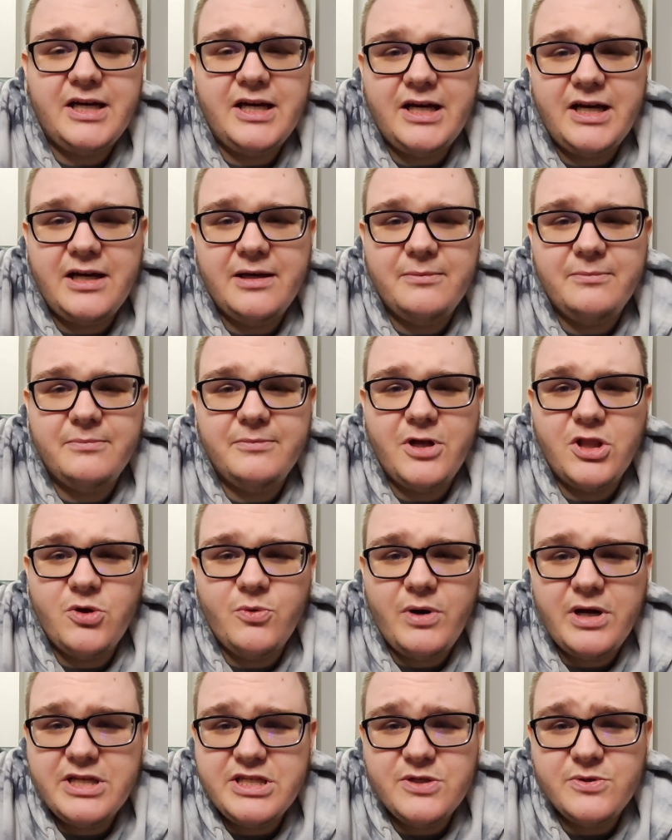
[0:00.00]

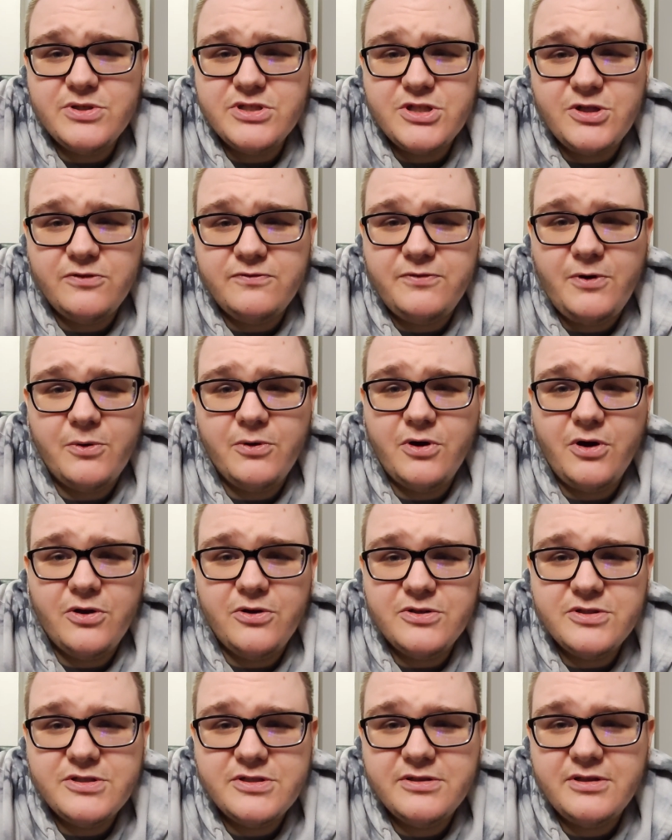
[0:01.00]
Otherwise, it was still phone
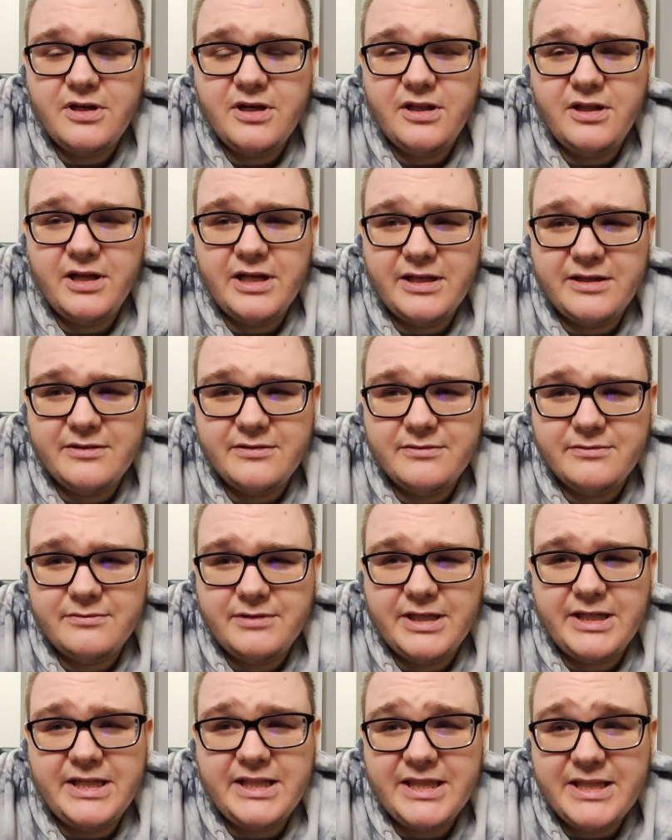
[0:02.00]
calls.
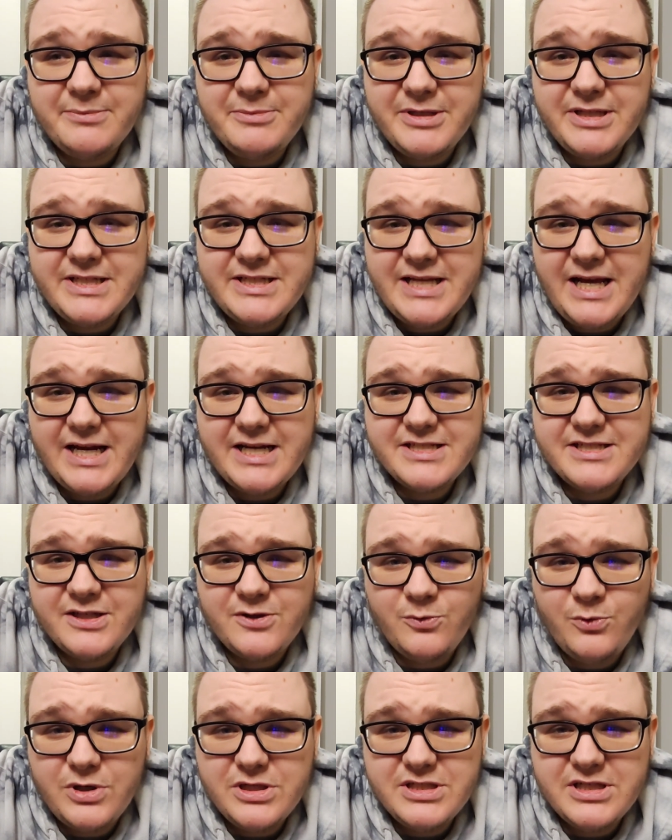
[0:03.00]
Like unlimited
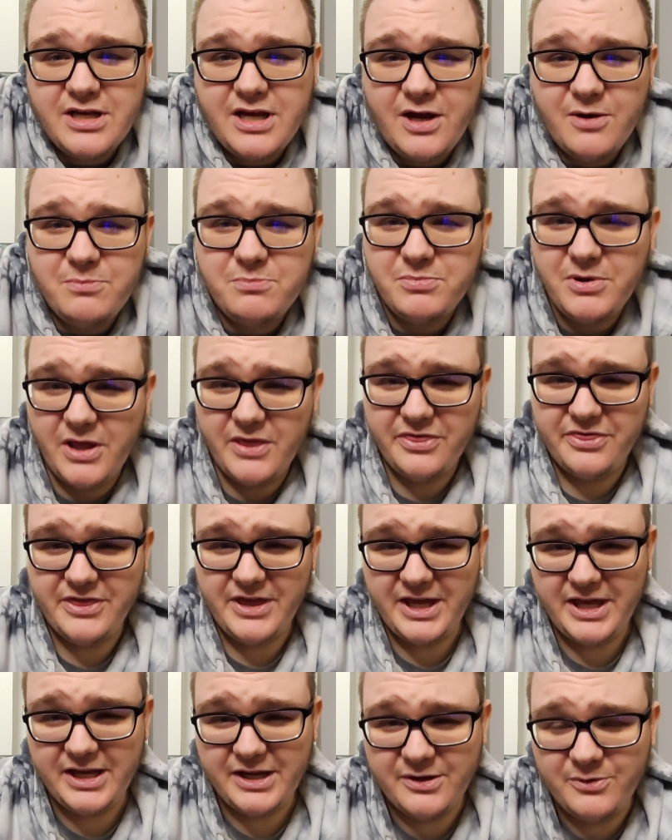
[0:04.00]
texting wasn't a
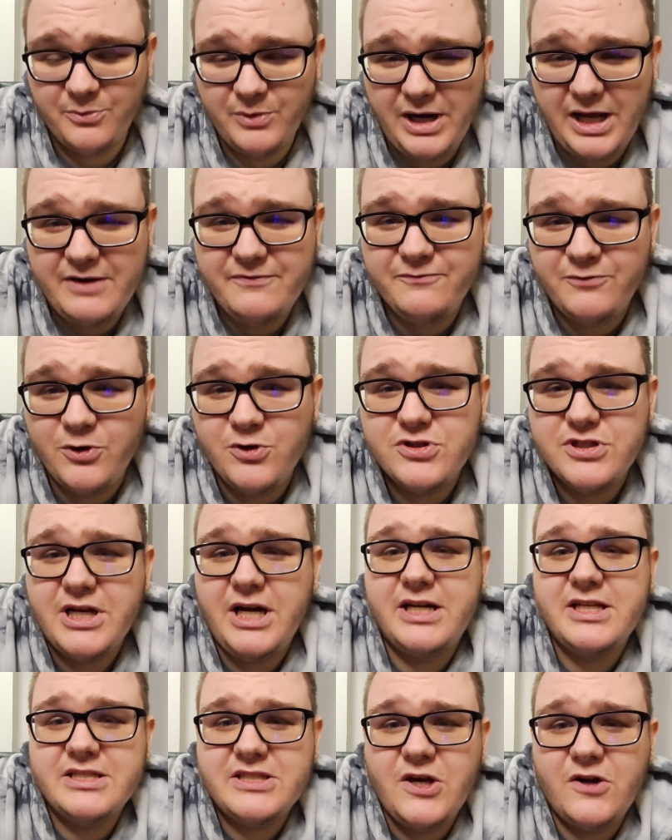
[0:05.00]
thing when I first
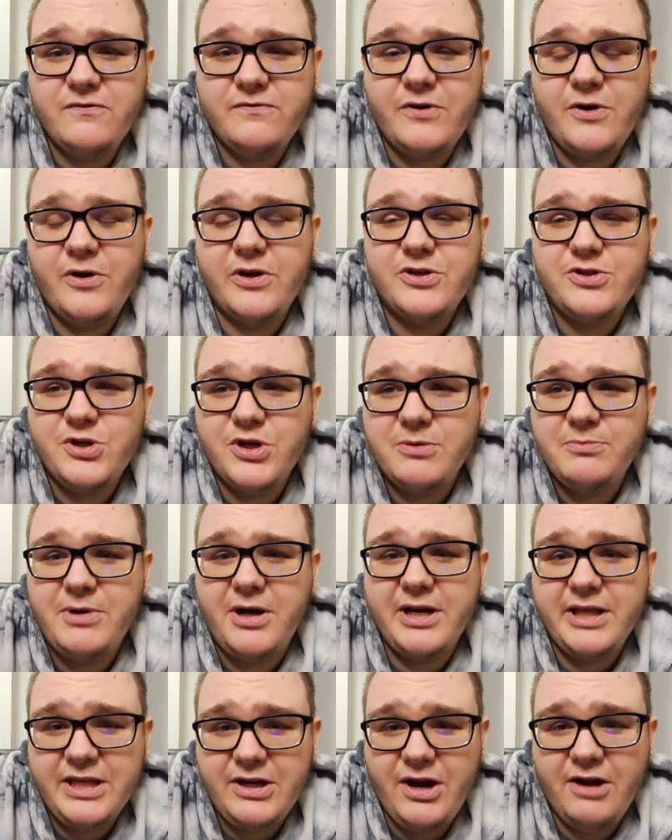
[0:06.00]
got a cell phone. It took
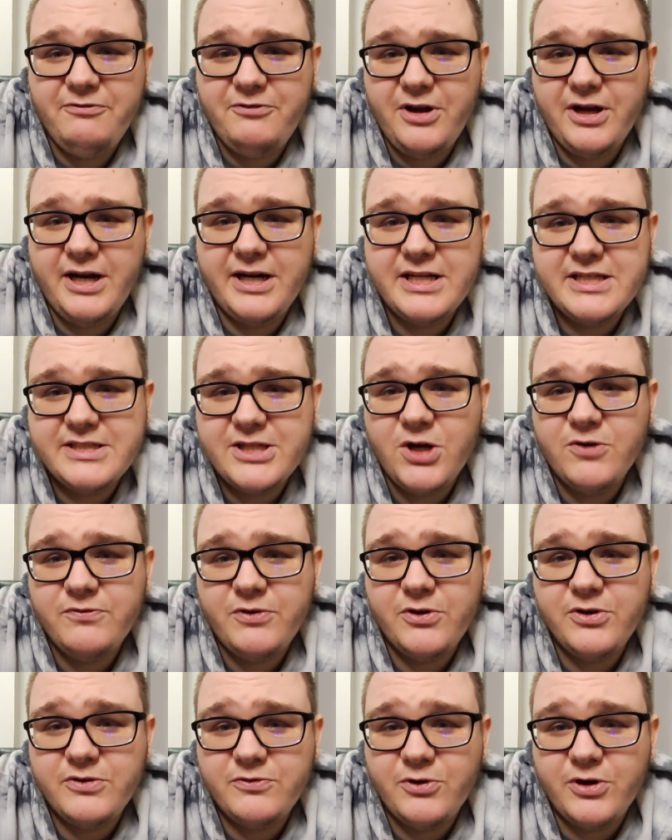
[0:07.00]
about a year after I got a cell
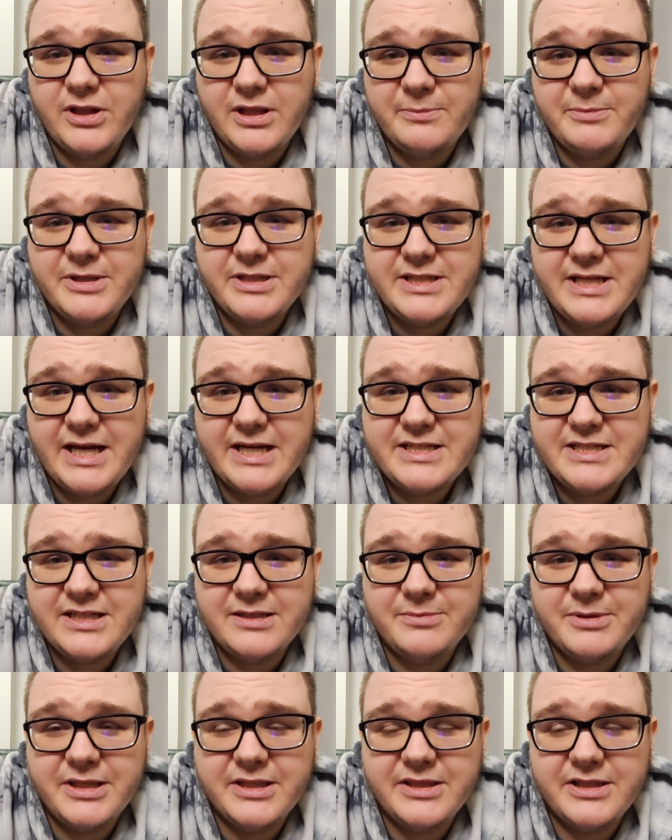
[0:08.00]
phone for unlimited
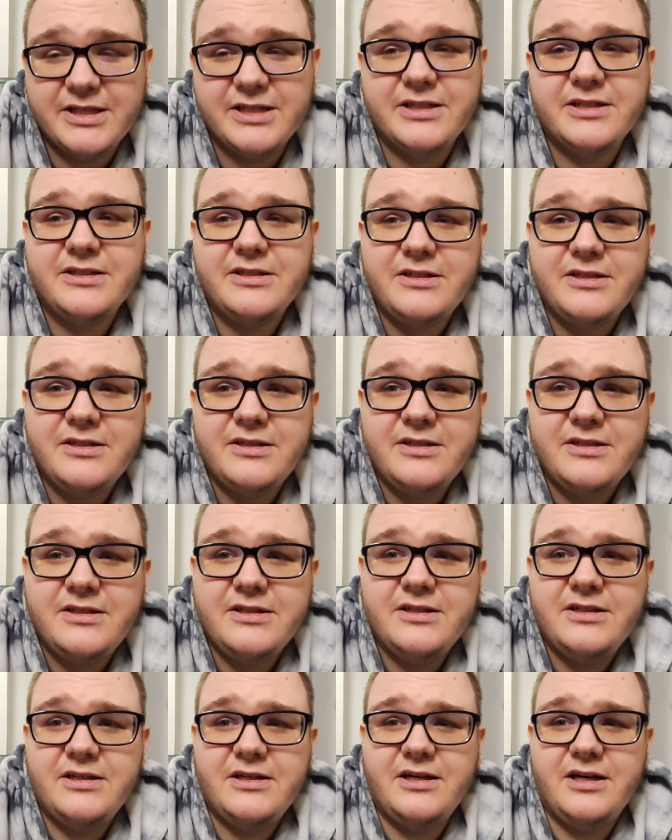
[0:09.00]
texting to be a thing.
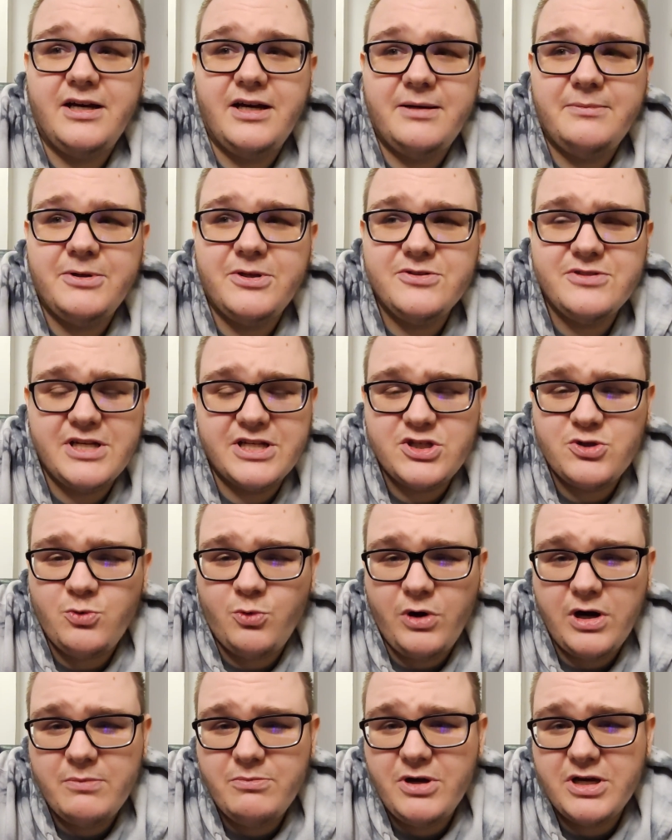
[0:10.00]
And it was like
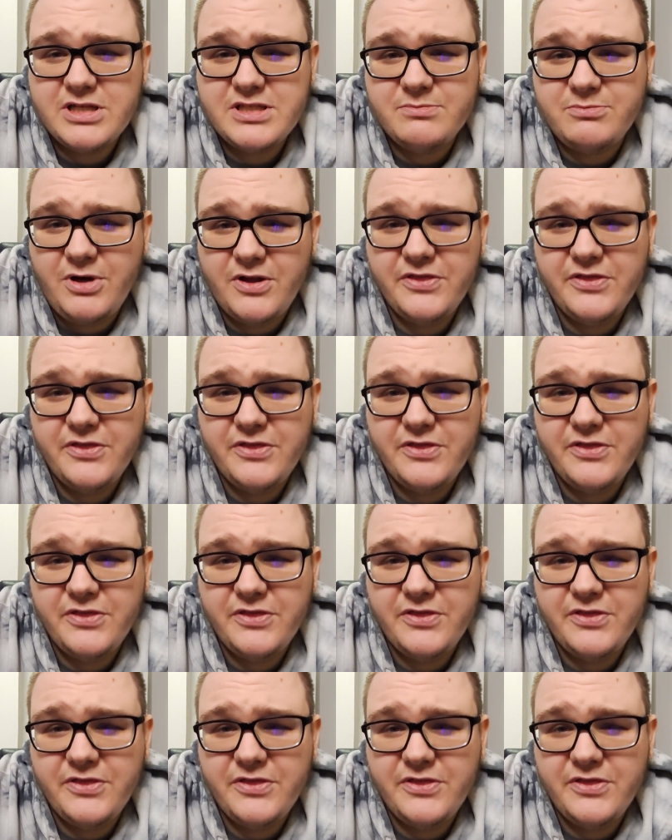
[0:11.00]
$20 a